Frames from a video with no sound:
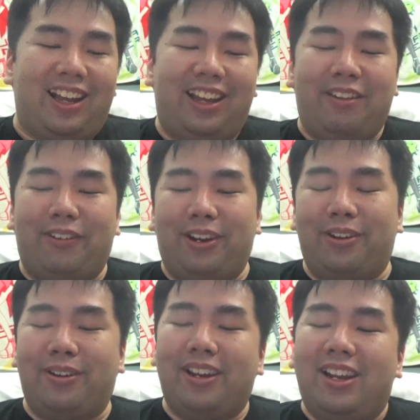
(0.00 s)
Even
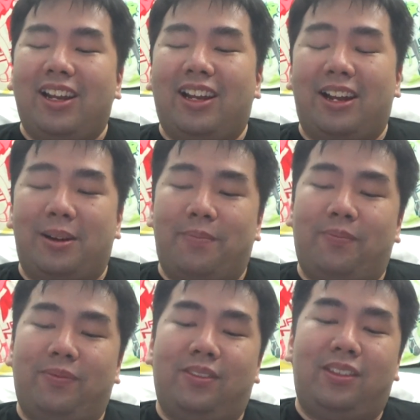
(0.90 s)
though
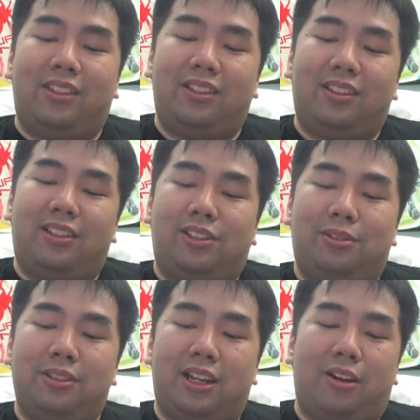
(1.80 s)
um, the
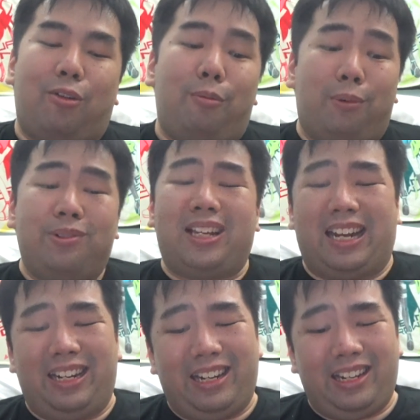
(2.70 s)
shows are almost
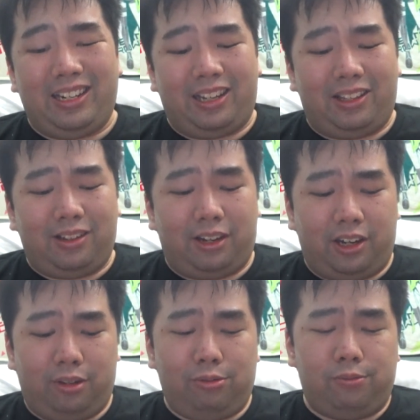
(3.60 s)
ending. I think
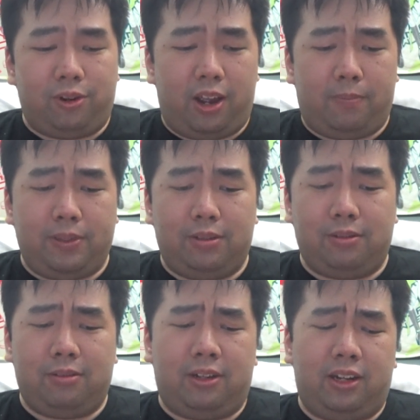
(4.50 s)
another two more
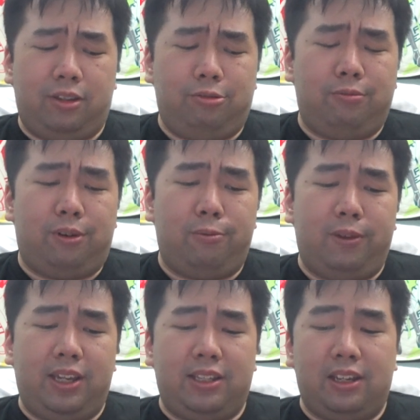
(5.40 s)
episodes, so another two more
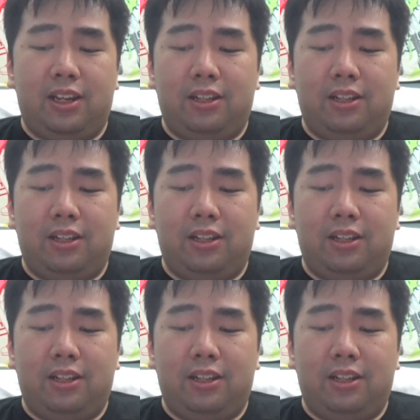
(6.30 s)
weeks.